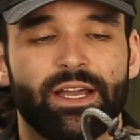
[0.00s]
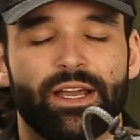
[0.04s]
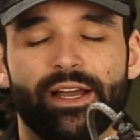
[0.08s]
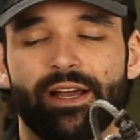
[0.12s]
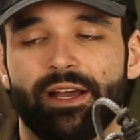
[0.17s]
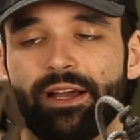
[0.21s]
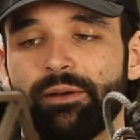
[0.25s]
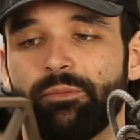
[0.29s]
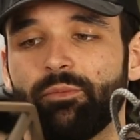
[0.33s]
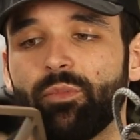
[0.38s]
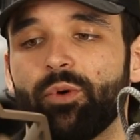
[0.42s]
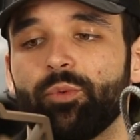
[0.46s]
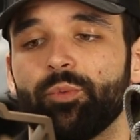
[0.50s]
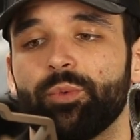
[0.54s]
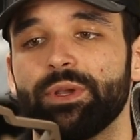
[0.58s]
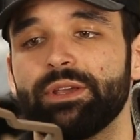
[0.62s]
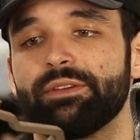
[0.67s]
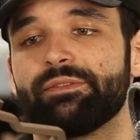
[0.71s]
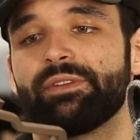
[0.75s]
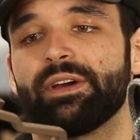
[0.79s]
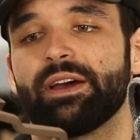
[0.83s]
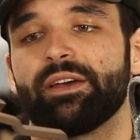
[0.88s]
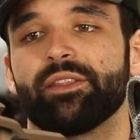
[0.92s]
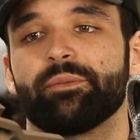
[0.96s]
What we
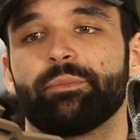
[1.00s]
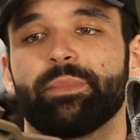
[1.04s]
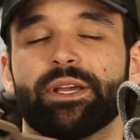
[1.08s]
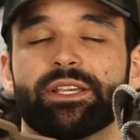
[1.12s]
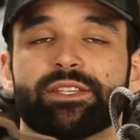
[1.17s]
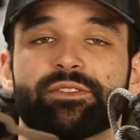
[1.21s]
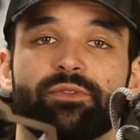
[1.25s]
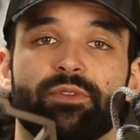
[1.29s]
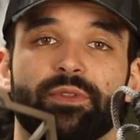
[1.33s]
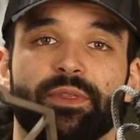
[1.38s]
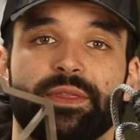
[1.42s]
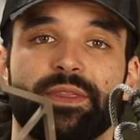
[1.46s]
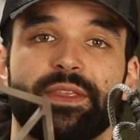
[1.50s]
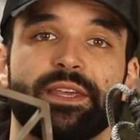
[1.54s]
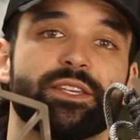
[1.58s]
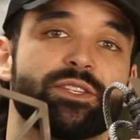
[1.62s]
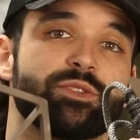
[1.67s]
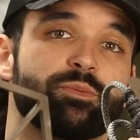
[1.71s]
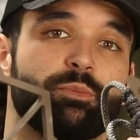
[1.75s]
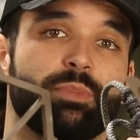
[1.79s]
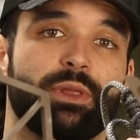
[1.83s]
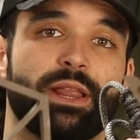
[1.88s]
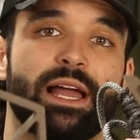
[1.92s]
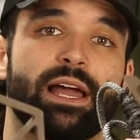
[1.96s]
found the best for
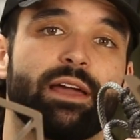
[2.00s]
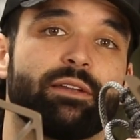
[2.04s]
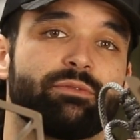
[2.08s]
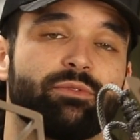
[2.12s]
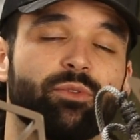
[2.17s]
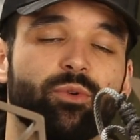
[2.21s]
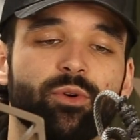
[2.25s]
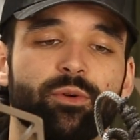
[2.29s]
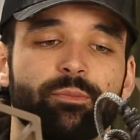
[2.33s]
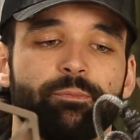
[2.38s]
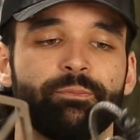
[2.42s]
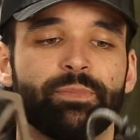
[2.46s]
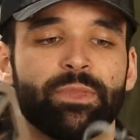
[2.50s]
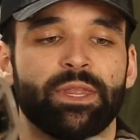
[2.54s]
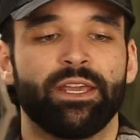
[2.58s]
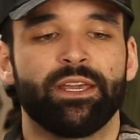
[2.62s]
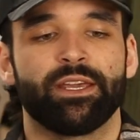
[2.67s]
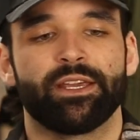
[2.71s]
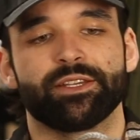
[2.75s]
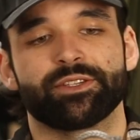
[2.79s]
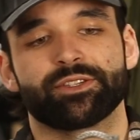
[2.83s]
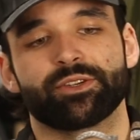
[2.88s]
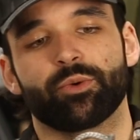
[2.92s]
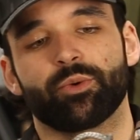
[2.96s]
this platform
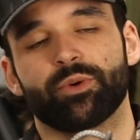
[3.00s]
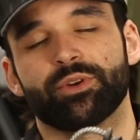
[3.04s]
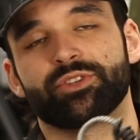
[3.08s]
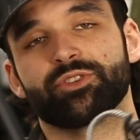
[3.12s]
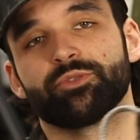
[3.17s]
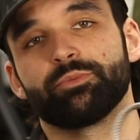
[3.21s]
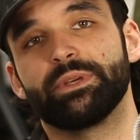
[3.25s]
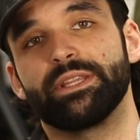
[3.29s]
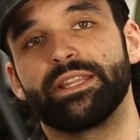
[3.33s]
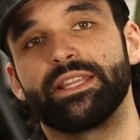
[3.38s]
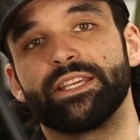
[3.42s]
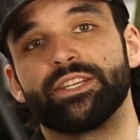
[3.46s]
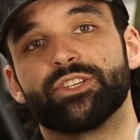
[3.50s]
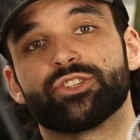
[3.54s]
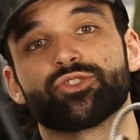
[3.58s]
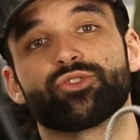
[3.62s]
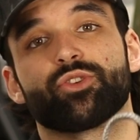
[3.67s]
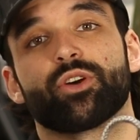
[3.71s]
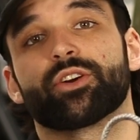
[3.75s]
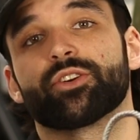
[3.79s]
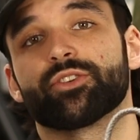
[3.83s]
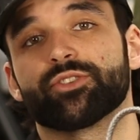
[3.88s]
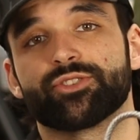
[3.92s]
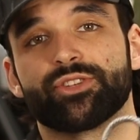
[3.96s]
is going to be the
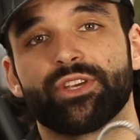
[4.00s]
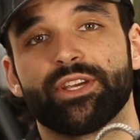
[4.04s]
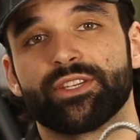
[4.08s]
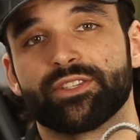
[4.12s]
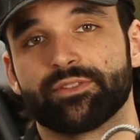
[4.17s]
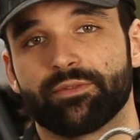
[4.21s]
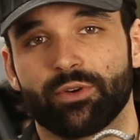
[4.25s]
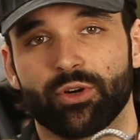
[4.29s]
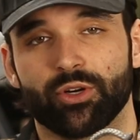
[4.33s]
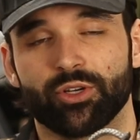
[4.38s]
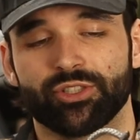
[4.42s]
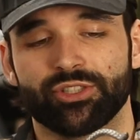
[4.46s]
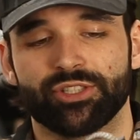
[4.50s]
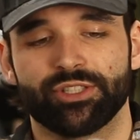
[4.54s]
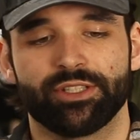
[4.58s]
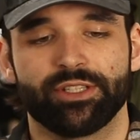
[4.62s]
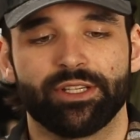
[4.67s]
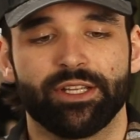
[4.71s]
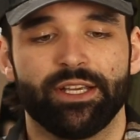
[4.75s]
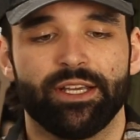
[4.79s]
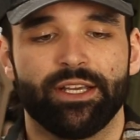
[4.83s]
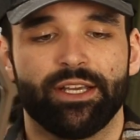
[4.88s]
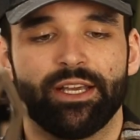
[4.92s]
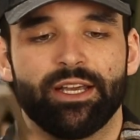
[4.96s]
trucker's hitch
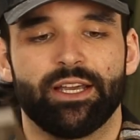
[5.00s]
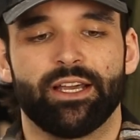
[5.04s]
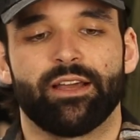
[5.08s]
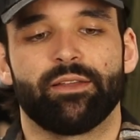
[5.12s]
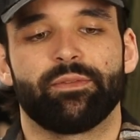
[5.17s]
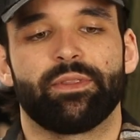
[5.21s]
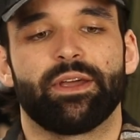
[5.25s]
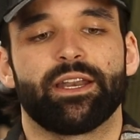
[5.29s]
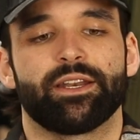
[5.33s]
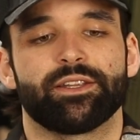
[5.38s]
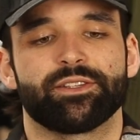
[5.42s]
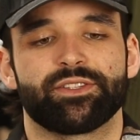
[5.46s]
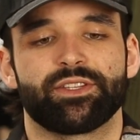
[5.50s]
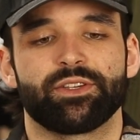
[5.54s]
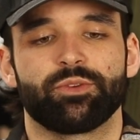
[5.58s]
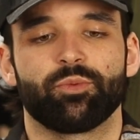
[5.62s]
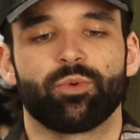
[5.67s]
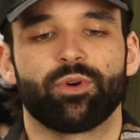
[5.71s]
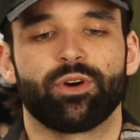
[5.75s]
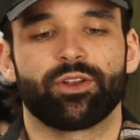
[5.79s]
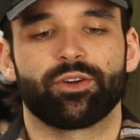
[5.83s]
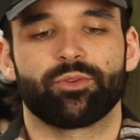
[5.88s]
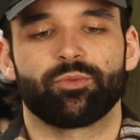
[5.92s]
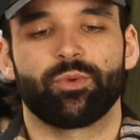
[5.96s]
version. That is the
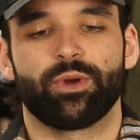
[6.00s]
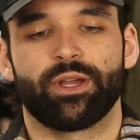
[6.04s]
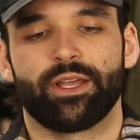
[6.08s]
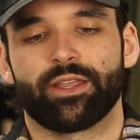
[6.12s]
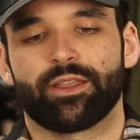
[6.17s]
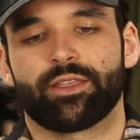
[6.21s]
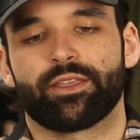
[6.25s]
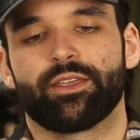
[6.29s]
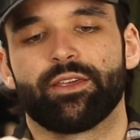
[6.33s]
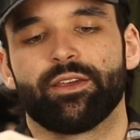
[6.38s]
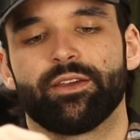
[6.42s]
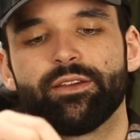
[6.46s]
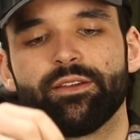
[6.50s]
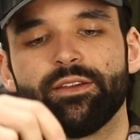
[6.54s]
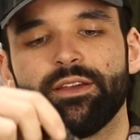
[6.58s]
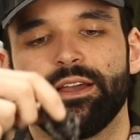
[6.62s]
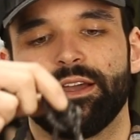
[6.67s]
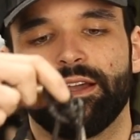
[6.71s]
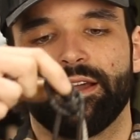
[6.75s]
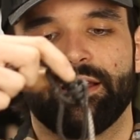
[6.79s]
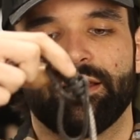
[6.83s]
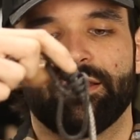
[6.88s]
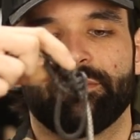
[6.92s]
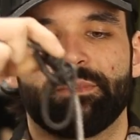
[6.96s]
one with
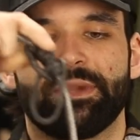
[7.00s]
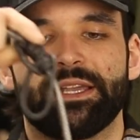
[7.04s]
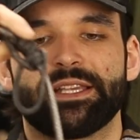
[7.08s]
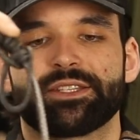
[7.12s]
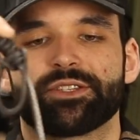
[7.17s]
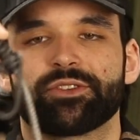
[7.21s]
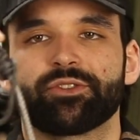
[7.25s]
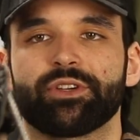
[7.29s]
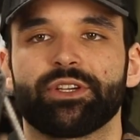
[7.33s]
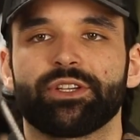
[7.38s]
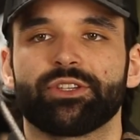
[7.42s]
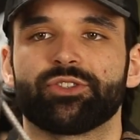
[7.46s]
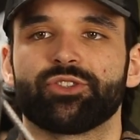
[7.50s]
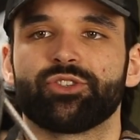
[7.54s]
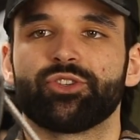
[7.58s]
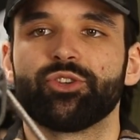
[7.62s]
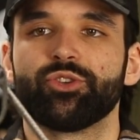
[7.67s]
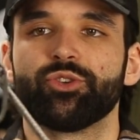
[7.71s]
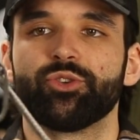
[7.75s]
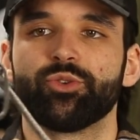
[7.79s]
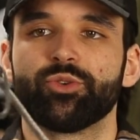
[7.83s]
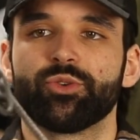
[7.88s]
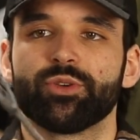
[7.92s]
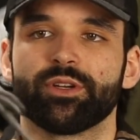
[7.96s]
basically
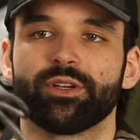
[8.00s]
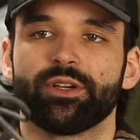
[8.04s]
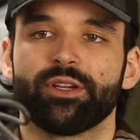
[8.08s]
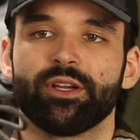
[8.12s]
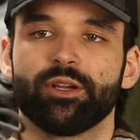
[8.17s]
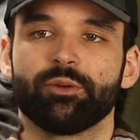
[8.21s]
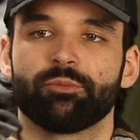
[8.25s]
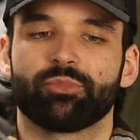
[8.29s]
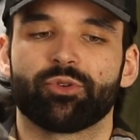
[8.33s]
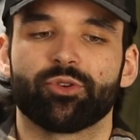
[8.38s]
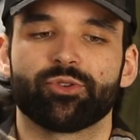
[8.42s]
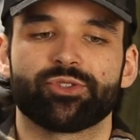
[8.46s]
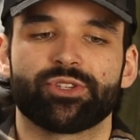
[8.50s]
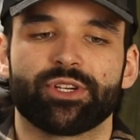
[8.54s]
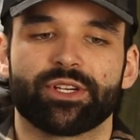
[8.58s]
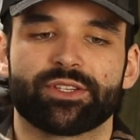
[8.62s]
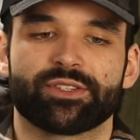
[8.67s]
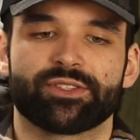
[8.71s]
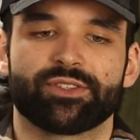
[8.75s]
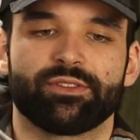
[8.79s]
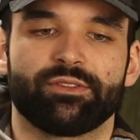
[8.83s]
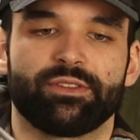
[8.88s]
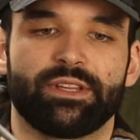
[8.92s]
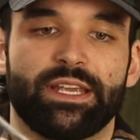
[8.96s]
2
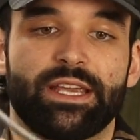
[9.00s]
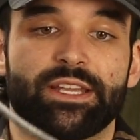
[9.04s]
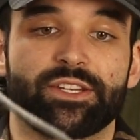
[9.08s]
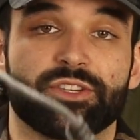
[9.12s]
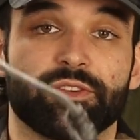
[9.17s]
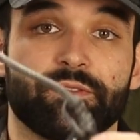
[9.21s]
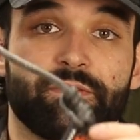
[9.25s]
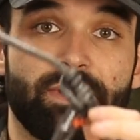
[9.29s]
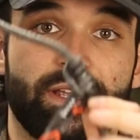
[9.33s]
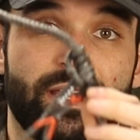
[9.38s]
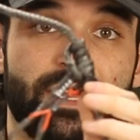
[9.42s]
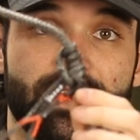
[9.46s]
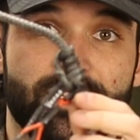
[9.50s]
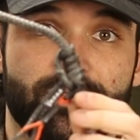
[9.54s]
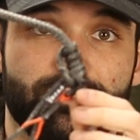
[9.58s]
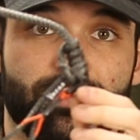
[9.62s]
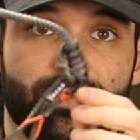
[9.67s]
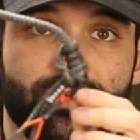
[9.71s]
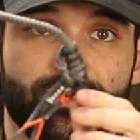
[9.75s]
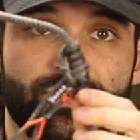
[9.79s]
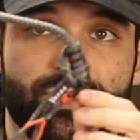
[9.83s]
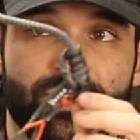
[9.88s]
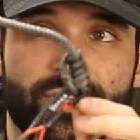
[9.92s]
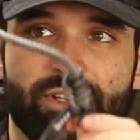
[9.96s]
Prusiks, the HFAS
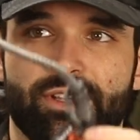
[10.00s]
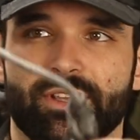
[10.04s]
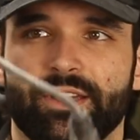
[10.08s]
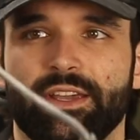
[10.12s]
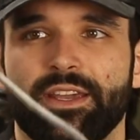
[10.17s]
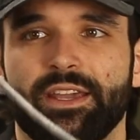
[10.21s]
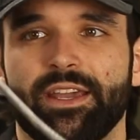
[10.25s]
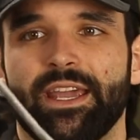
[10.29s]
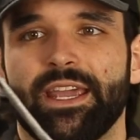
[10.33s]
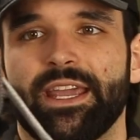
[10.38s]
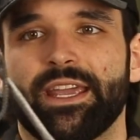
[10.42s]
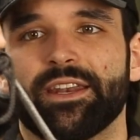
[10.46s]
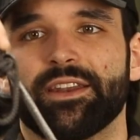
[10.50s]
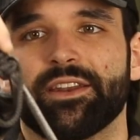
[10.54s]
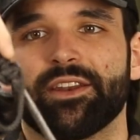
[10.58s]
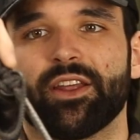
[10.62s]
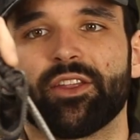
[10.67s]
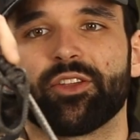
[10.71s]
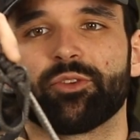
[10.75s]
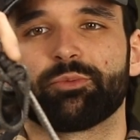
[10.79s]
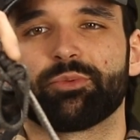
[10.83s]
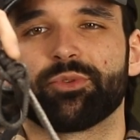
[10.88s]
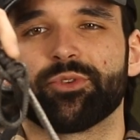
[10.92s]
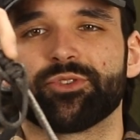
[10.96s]
Prusik, and
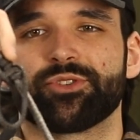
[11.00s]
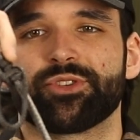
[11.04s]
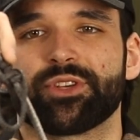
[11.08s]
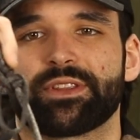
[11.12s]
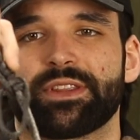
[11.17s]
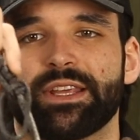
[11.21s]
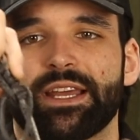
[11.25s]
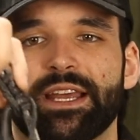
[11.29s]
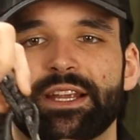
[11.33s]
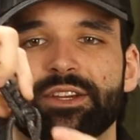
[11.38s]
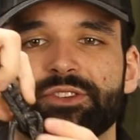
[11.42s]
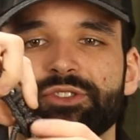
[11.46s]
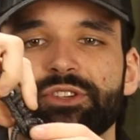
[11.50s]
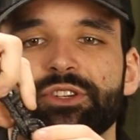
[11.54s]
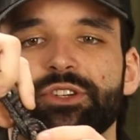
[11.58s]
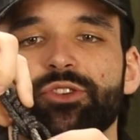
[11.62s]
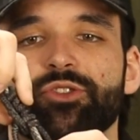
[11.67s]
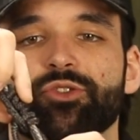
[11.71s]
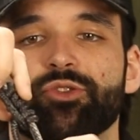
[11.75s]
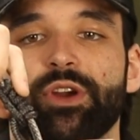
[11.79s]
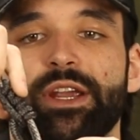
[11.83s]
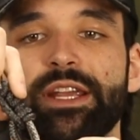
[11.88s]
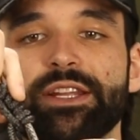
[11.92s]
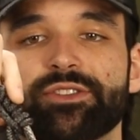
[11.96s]
another Prusik that actually
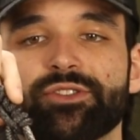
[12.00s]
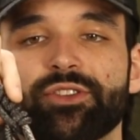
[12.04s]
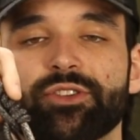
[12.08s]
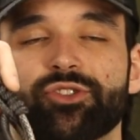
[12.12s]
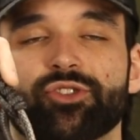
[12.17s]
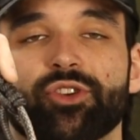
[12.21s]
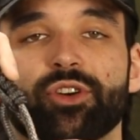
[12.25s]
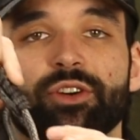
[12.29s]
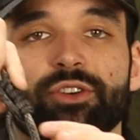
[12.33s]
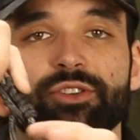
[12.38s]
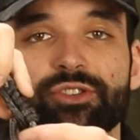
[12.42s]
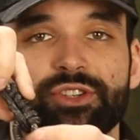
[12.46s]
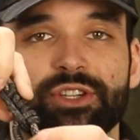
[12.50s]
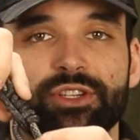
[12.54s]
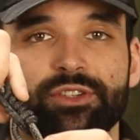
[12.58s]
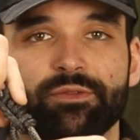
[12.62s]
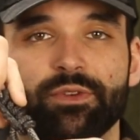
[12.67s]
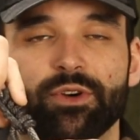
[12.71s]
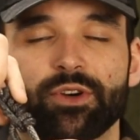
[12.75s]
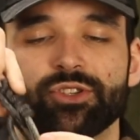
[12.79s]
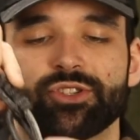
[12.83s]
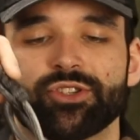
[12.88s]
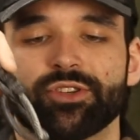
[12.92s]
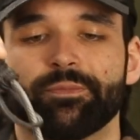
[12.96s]
creates the trucker's hitch
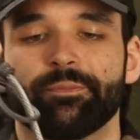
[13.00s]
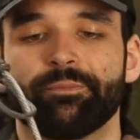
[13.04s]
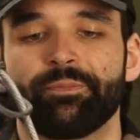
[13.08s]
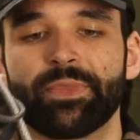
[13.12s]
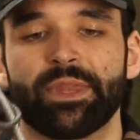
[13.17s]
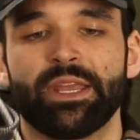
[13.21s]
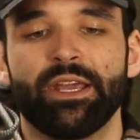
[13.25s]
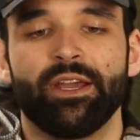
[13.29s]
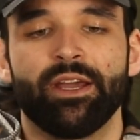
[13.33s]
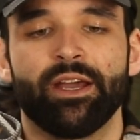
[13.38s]
version.